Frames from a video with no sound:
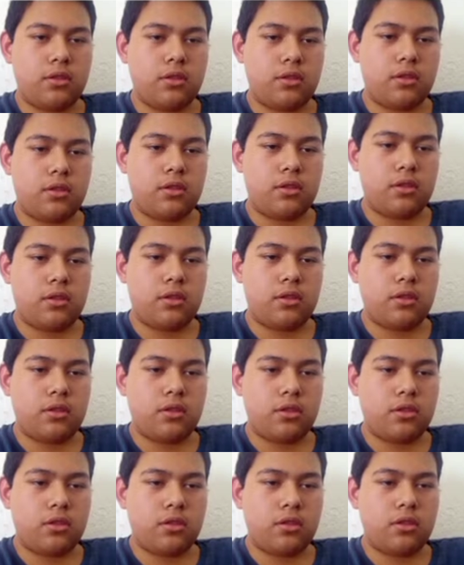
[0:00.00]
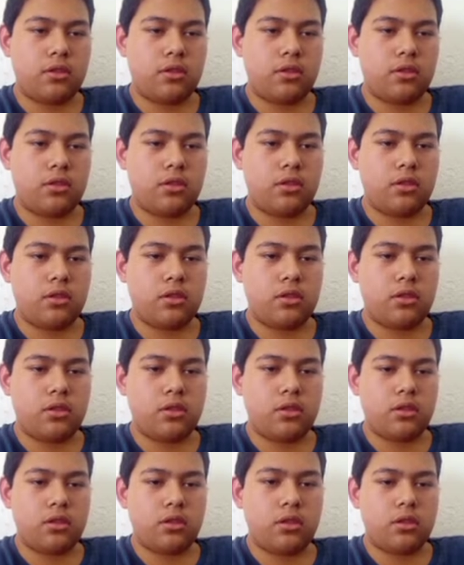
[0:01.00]

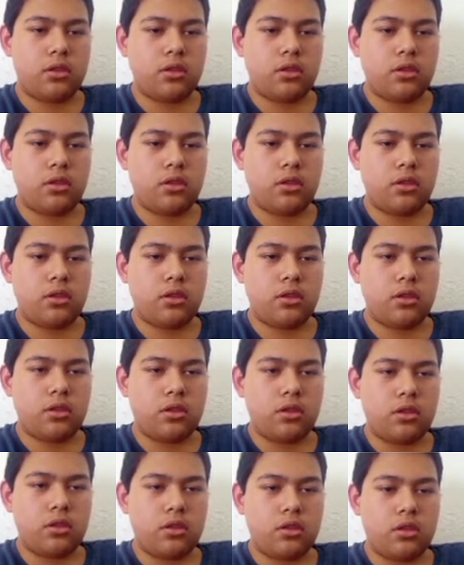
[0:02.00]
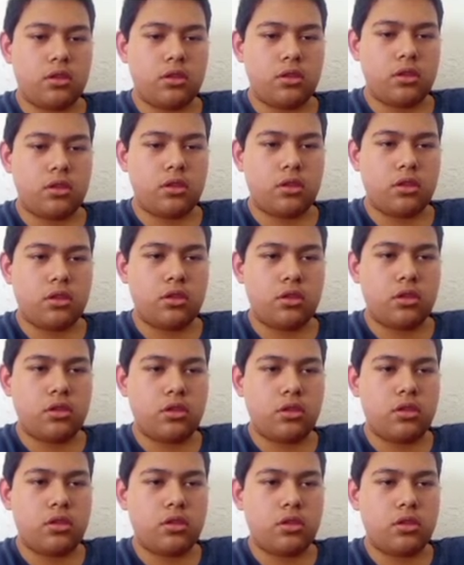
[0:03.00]

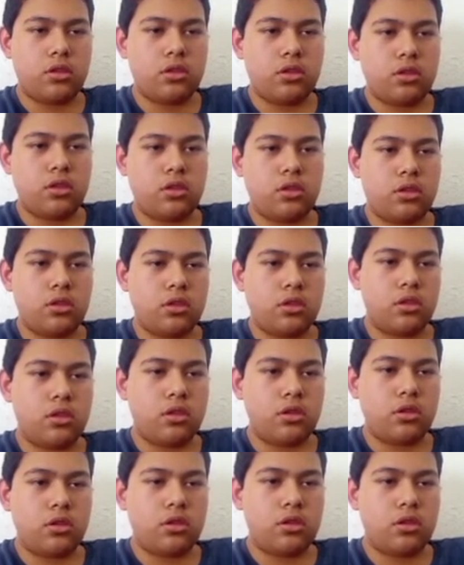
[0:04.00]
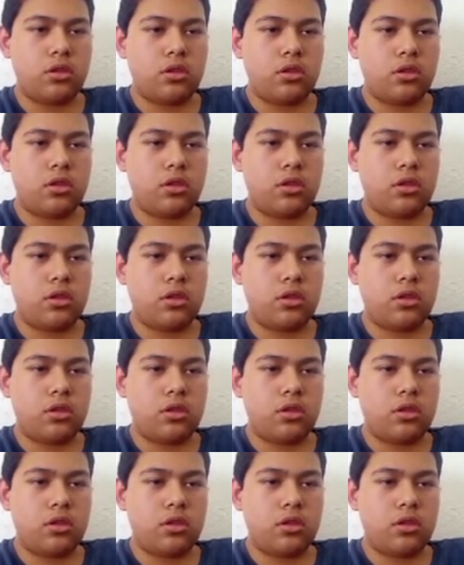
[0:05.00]
No one is speaking in this clip.